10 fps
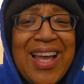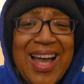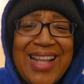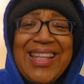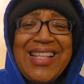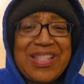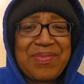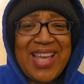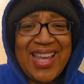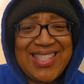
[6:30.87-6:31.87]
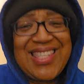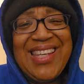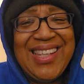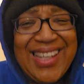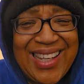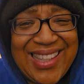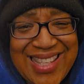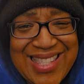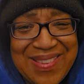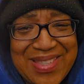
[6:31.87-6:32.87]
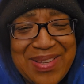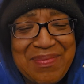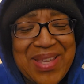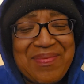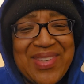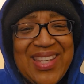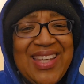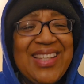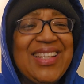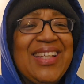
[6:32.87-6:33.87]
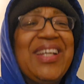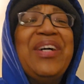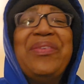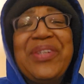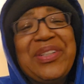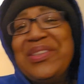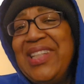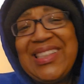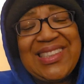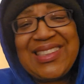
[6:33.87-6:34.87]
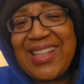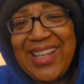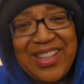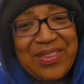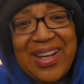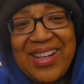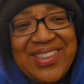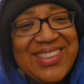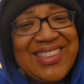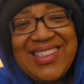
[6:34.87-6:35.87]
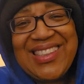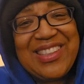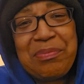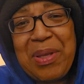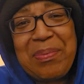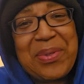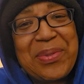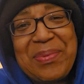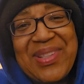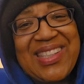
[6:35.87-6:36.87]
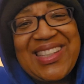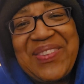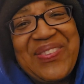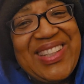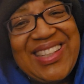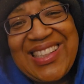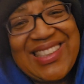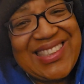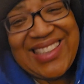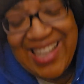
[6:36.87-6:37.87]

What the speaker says: I need some taste. I need something that's going to make me eat. Well, needless to say, you know how people who've been cooking for years